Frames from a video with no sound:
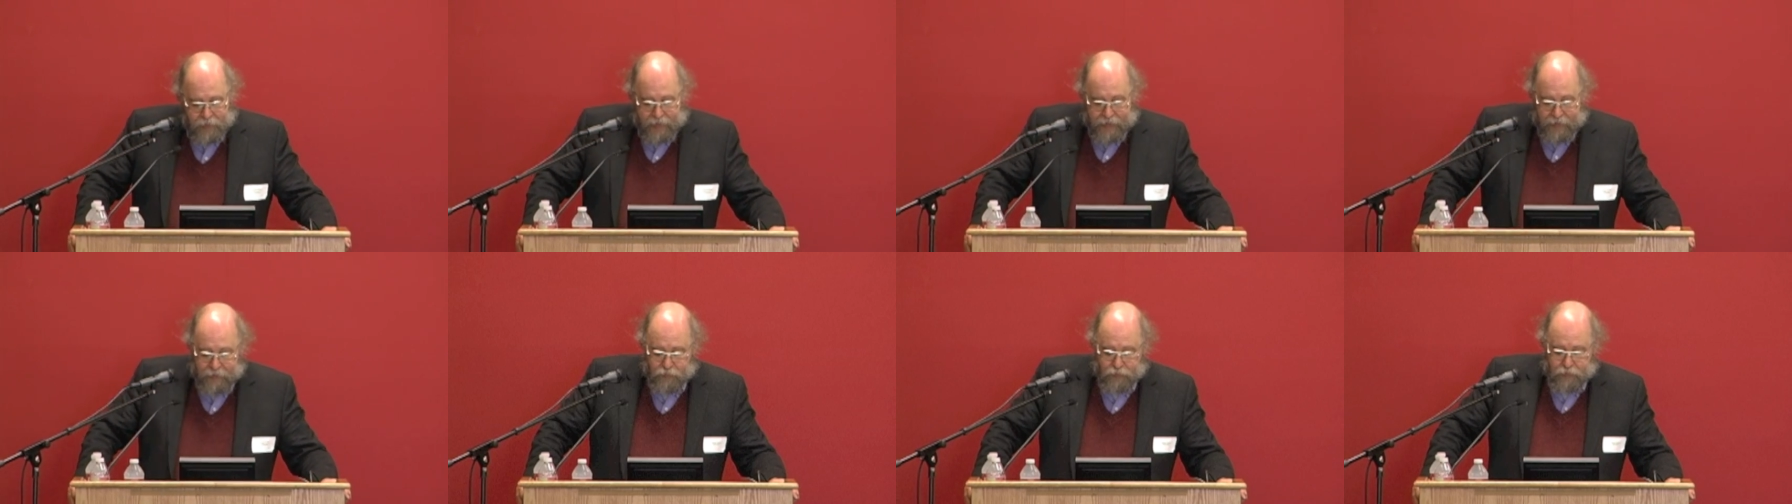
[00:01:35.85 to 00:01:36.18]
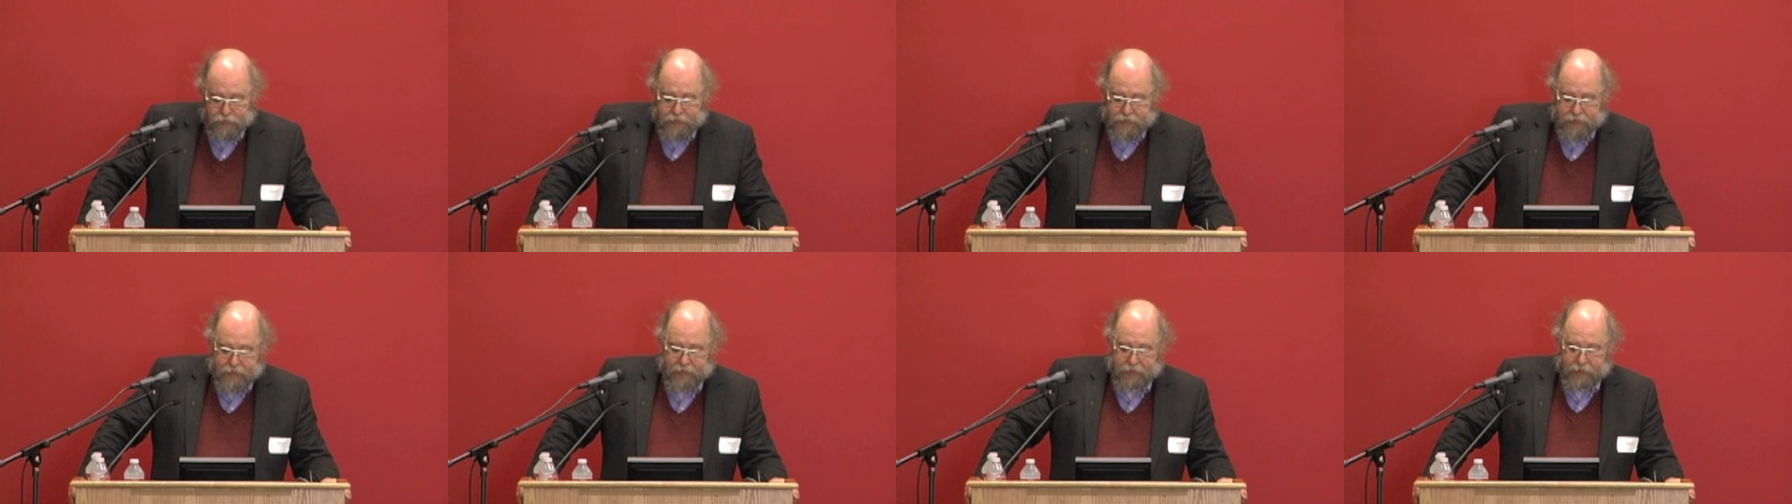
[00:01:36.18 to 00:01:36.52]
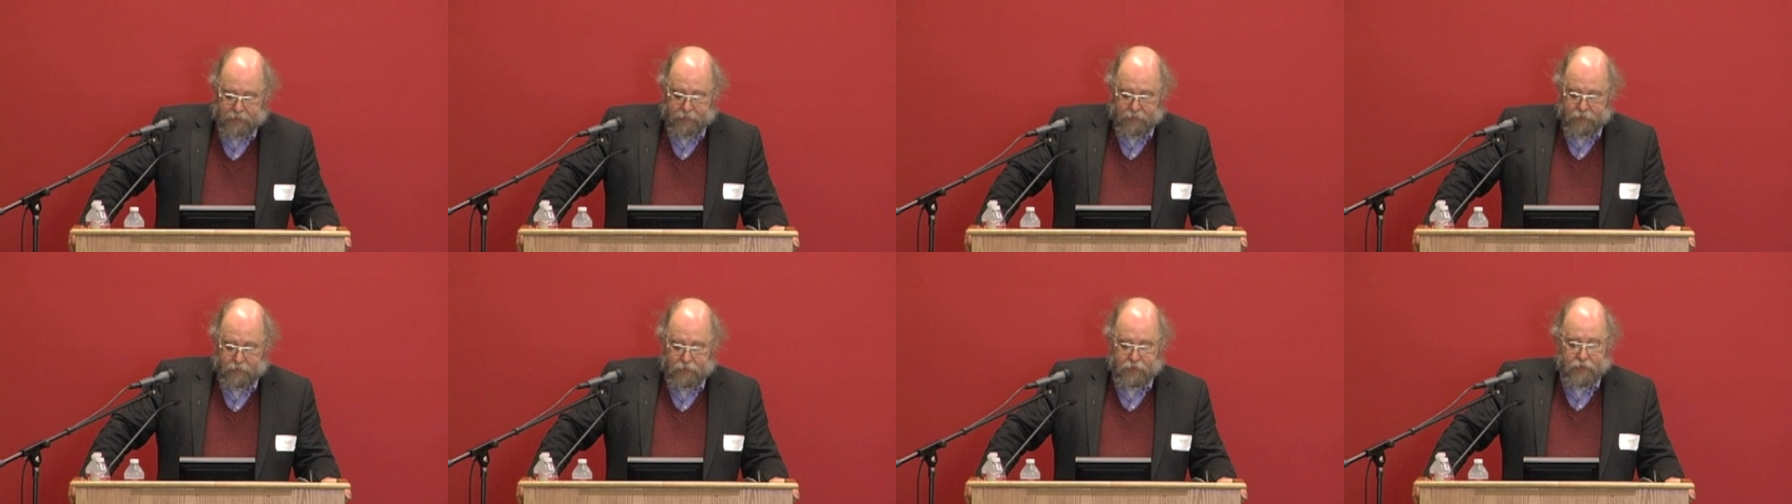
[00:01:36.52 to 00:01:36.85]

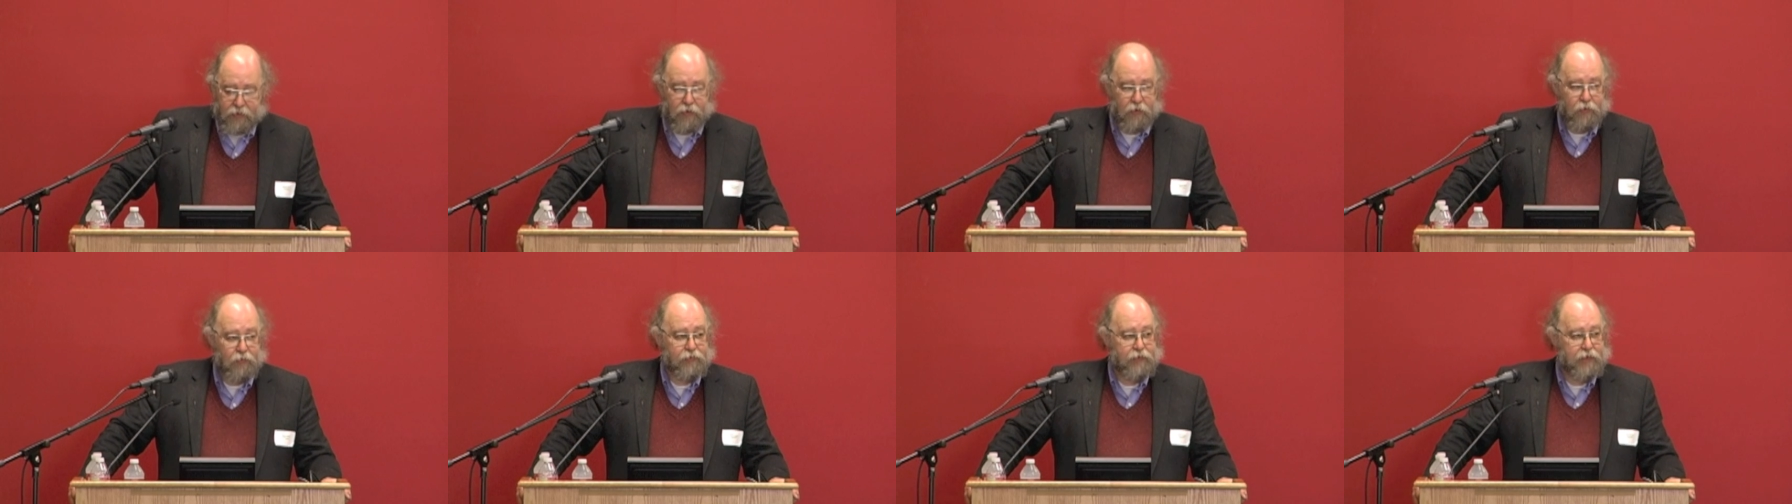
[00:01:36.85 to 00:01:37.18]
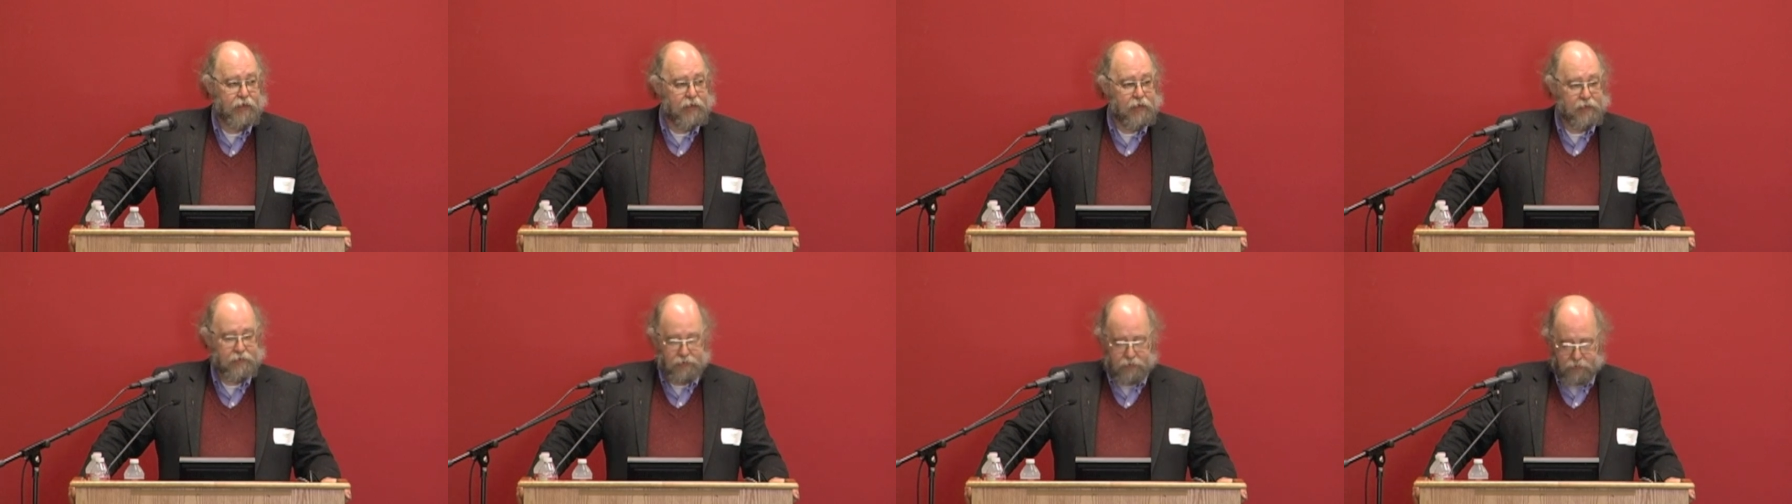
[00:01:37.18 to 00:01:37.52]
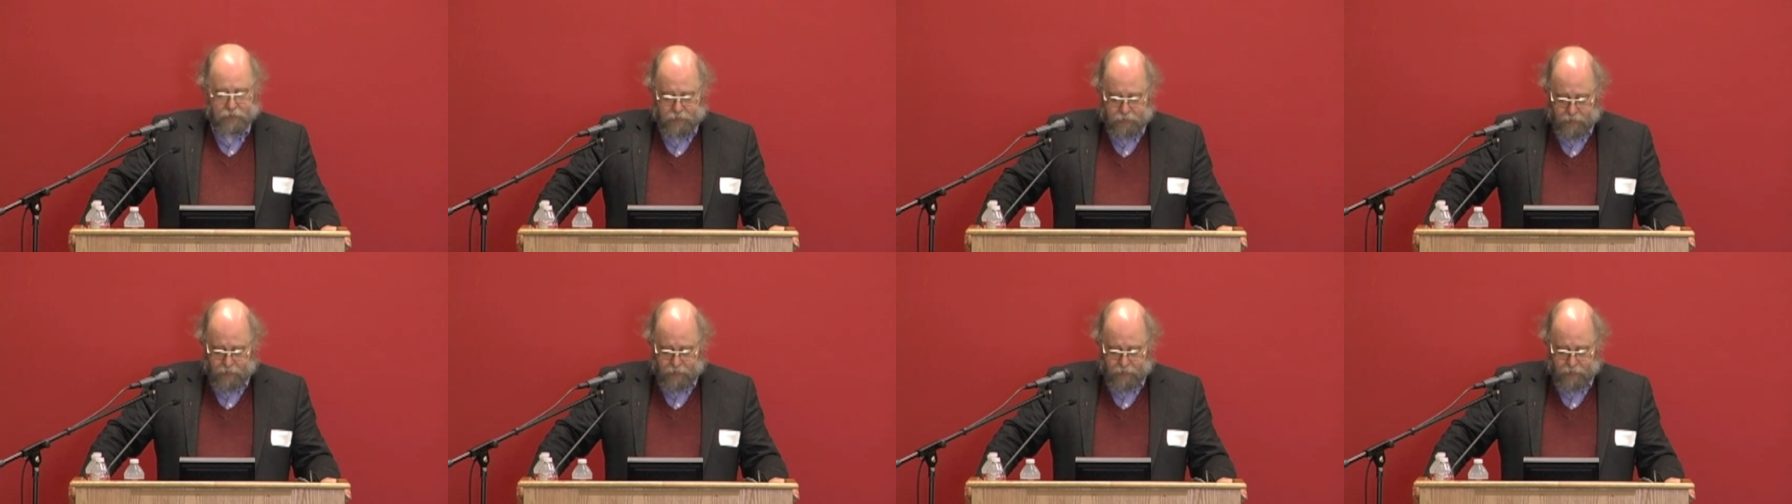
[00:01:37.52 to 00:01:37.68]
interesting though that